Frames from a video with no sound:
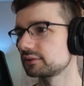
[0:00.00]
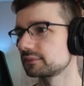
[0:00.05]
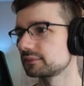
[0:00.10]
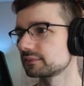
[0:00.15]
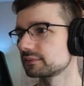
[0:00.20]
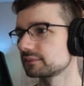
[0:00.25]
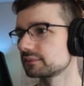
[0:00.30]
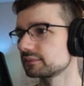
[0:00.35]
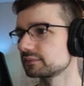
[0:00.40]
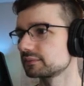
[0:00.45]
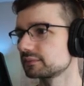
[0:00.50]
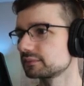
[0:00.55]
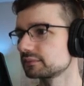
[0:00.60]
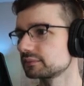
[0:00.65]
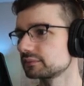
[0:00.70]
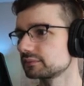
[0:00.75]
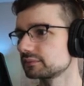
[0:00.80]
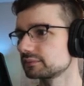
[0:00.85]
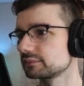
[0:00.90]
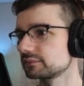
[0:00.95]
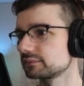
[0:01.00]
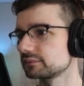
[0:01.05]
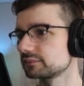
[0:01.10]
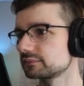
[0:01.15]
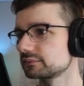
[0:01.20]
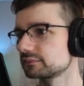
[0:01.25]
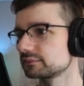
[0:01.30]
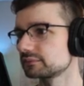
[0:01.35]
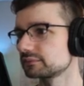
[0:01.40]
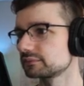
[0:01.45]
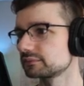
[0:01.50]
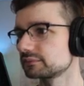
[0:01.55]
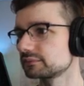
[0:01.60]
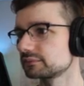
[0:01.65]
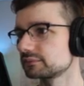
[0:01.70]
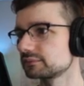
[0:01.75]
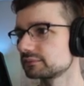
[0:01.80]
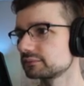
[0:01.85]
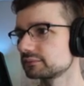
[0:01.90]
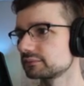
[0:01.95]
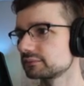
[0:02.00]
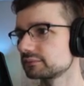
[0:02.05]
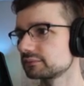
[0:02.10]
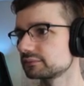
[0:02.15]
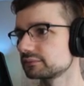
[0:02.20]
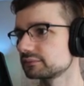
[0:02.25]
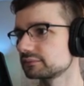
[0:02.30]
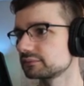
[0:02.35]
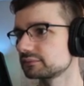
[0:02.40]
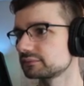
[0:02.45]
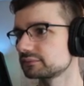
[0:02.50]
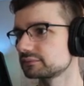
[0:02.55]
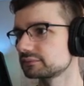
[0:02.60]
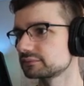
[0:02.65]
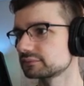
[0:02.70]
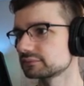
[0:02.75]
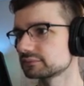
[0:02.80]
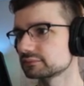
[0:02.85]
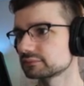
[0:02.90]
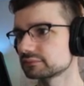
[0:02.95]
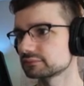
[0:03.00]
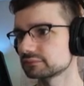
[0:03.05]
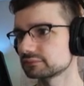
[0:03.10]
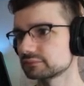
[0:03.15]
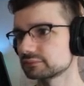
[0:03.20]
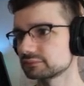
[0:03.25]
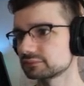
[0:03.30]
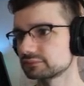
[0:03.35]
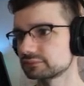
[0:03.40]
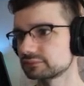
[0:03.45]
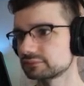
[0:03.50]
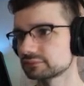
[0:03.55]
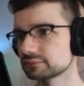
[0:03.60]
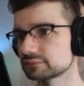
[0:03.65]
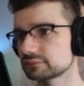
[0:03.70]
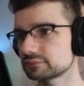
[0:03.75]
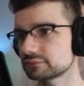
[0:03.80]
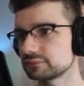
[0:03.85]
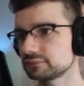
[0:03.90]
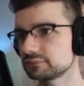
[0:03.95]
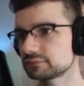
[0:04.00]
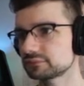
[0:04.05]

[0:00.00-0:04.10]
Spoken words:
(no one is talking)